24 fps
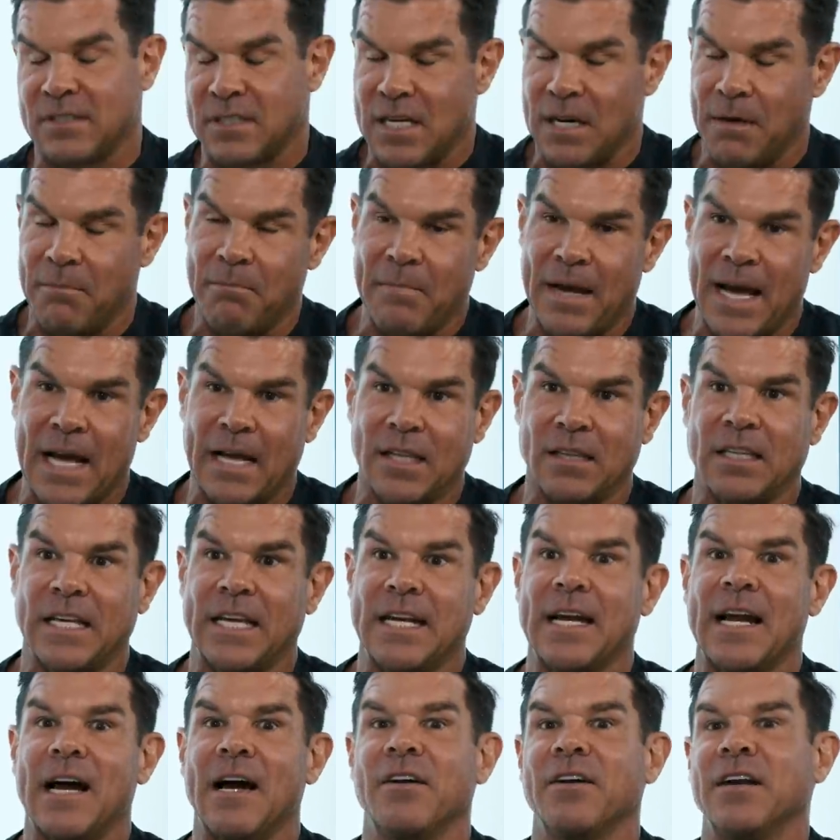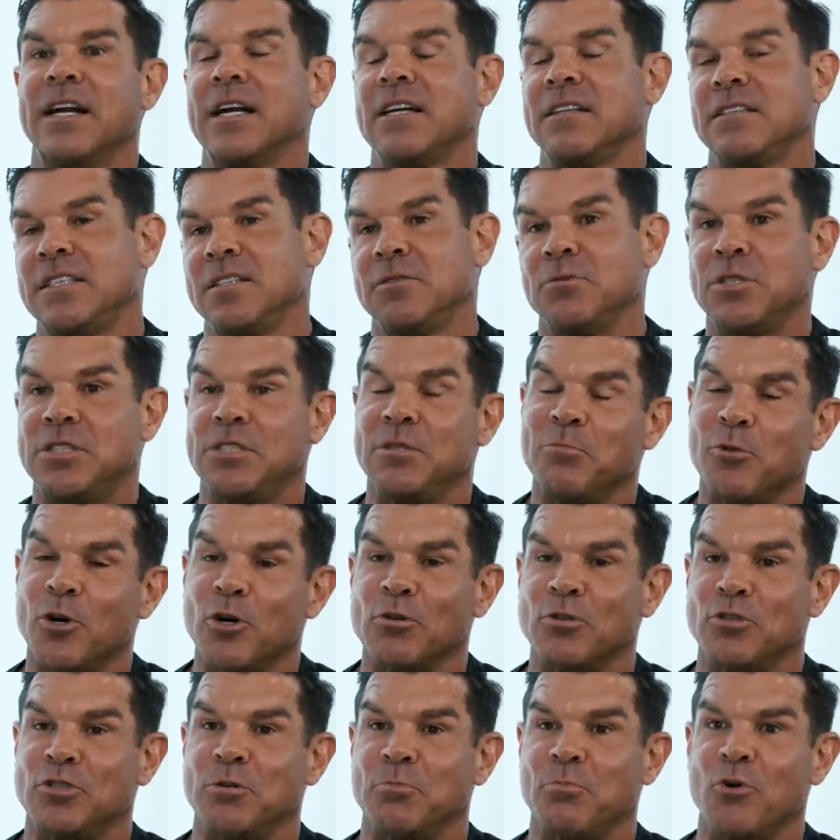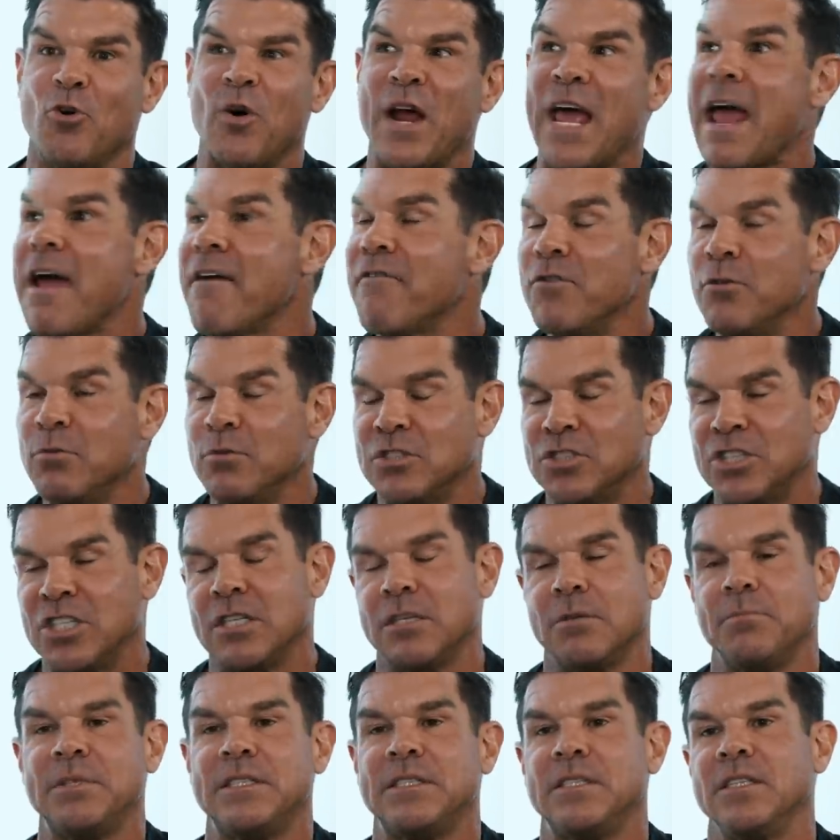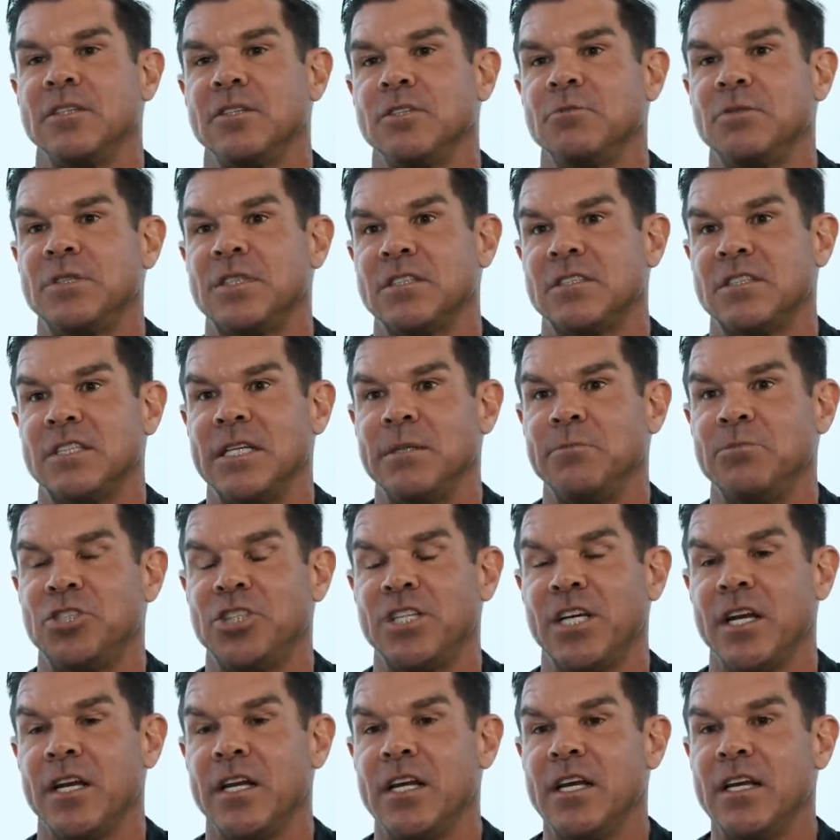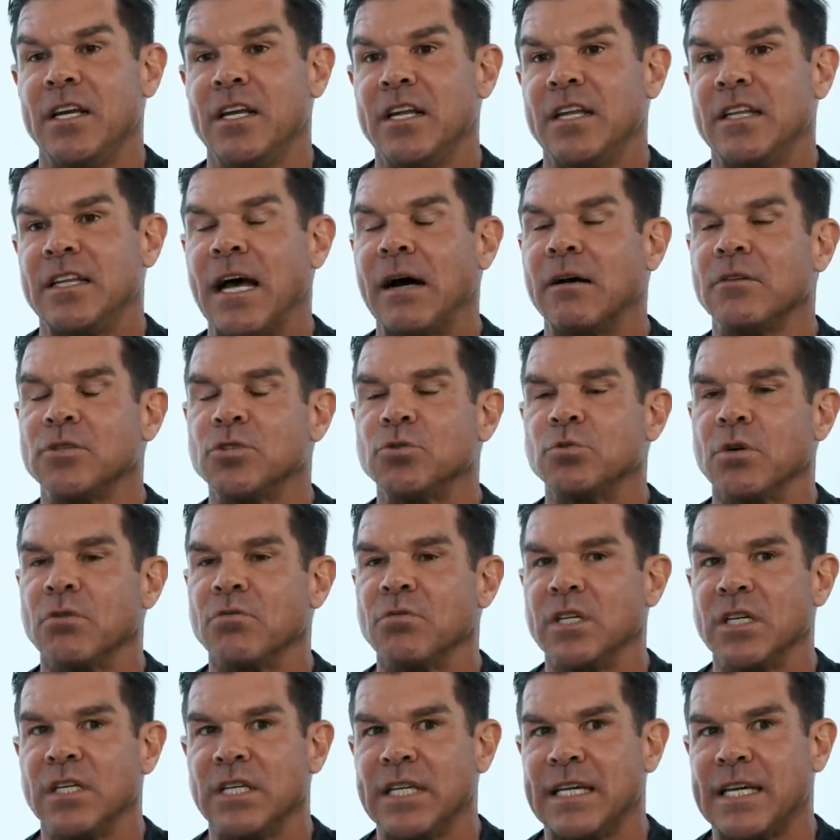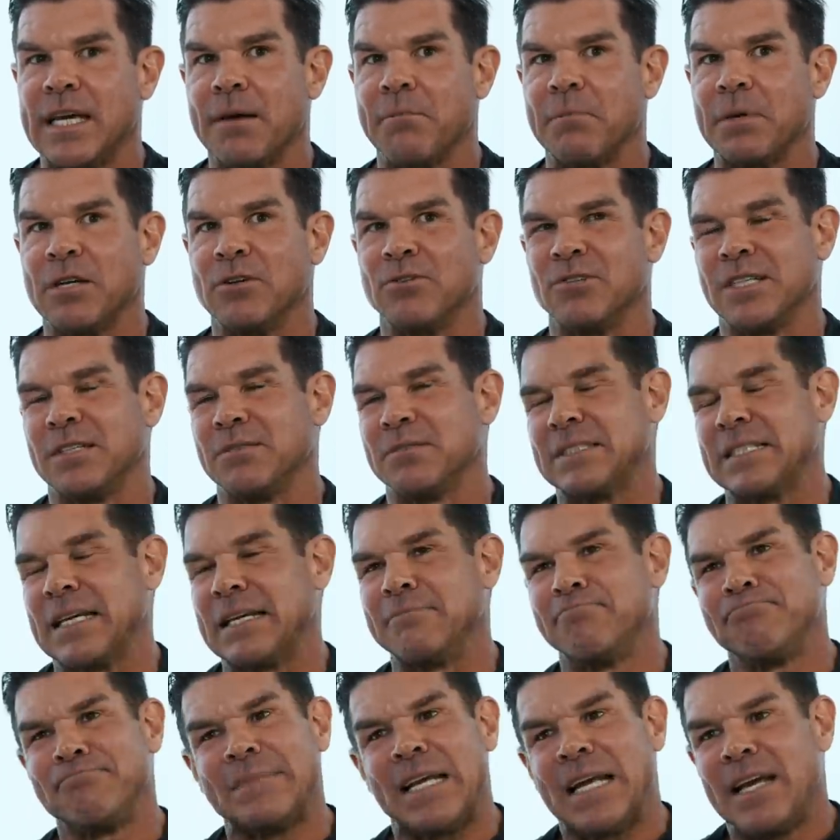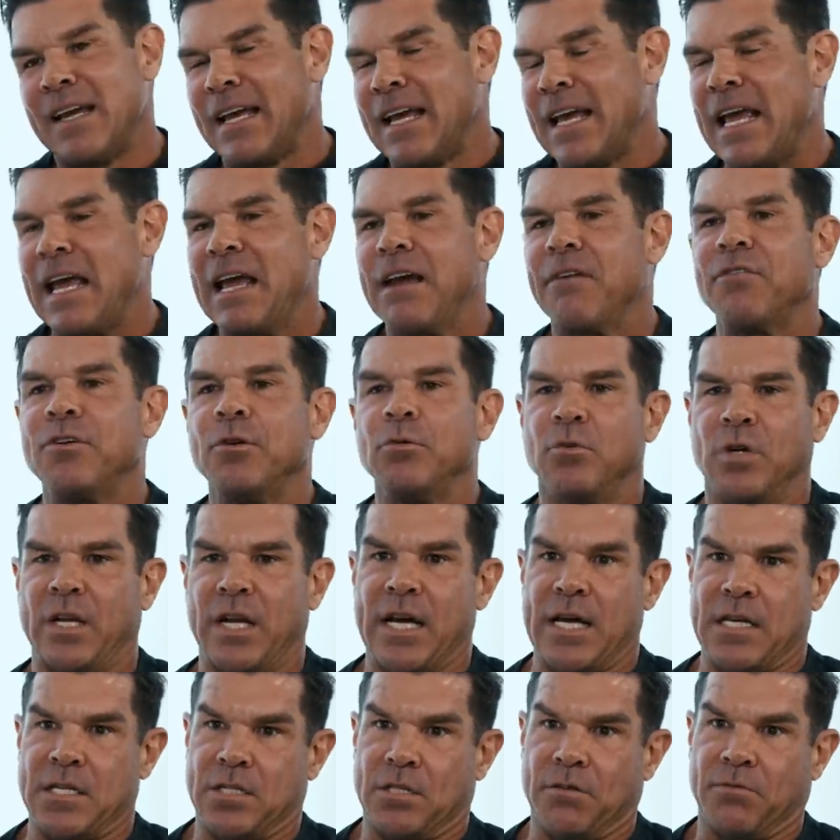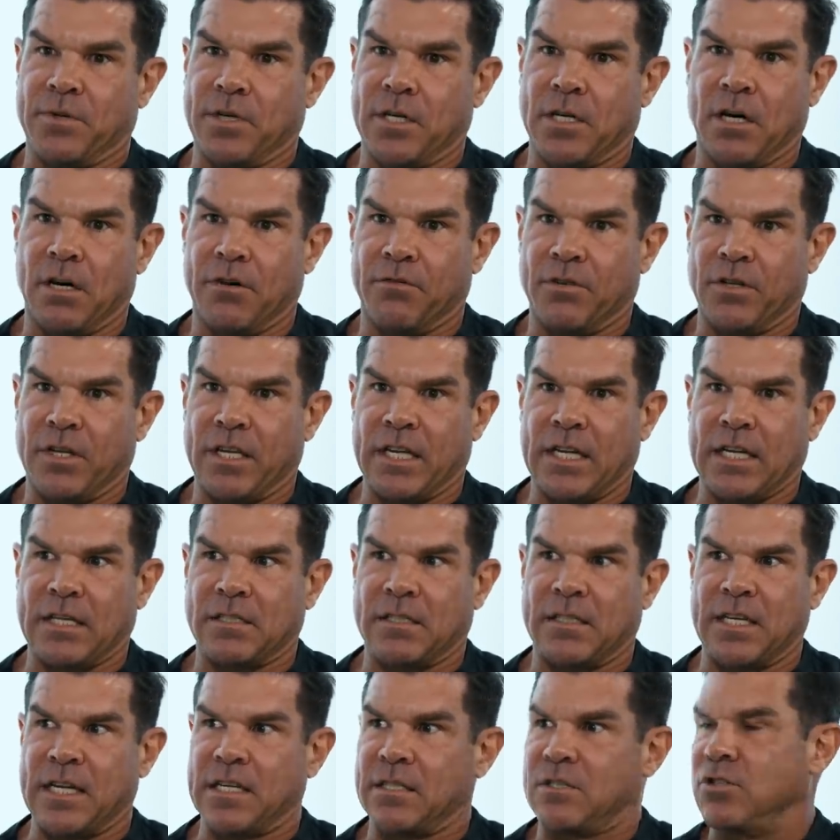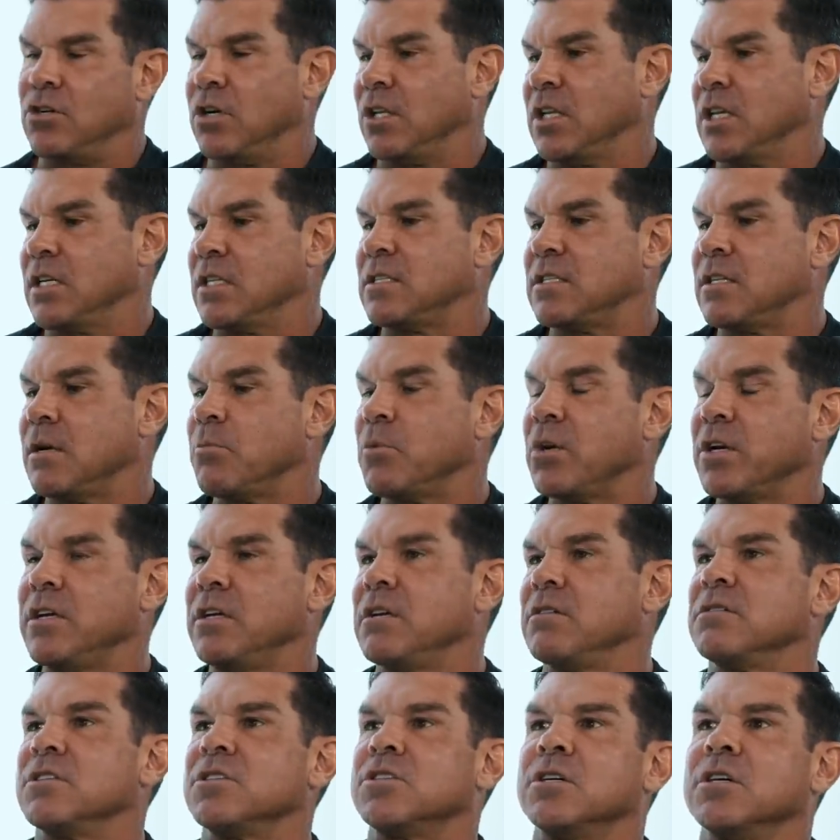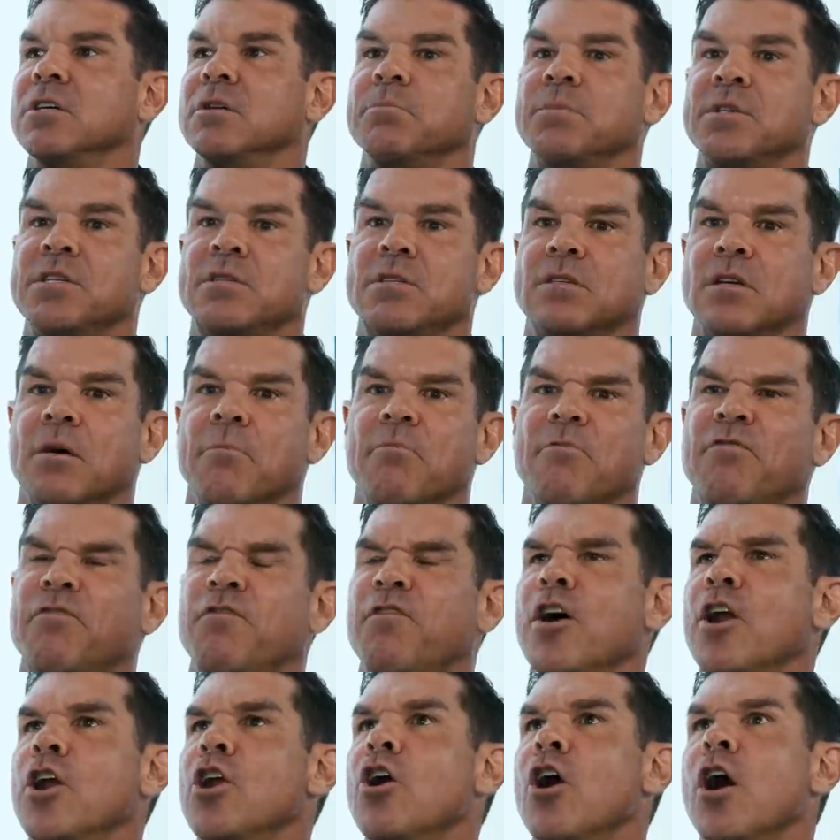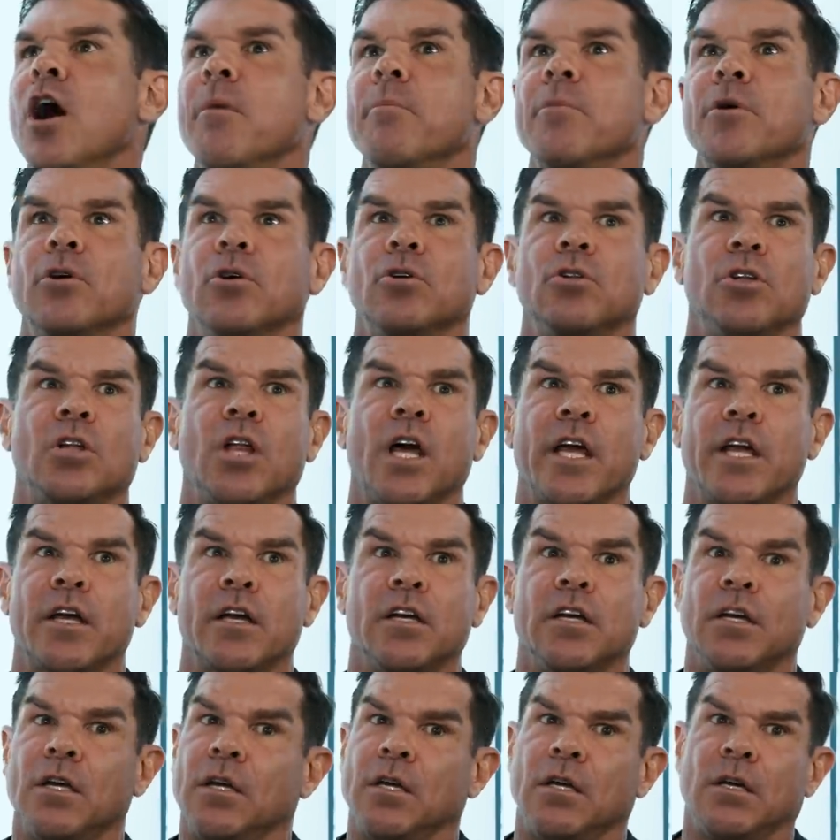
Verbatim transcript: come back, lay down, and I'll deal with tomorrow. Tomorrow, everyone's going to be dealing with the same shit. That was what really kept me going. I was like, everyone has to recover the next day. It's not like someone here is going to be some phenomenal, like,